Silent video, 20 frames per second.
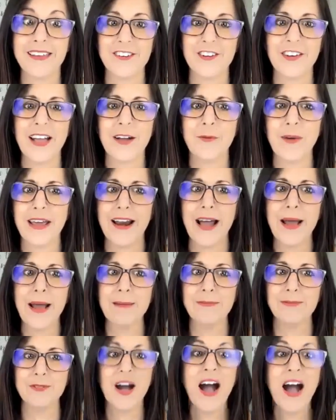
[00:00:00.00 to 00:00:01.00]
you're like wait i
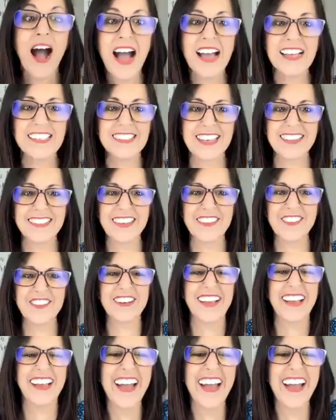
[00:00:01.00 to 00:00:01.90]
have i said the other